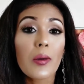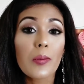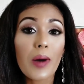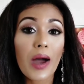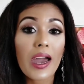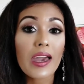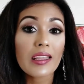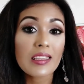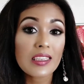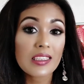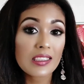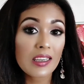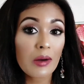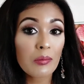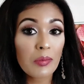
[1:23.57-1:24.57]
by
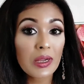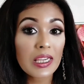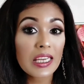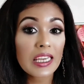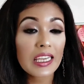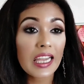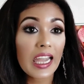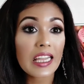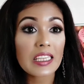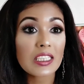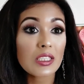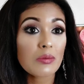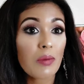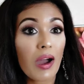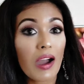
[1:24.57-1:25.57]
this company, Kate
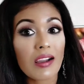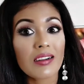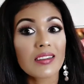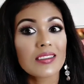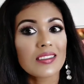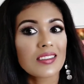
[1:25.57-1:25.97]
Sparkle.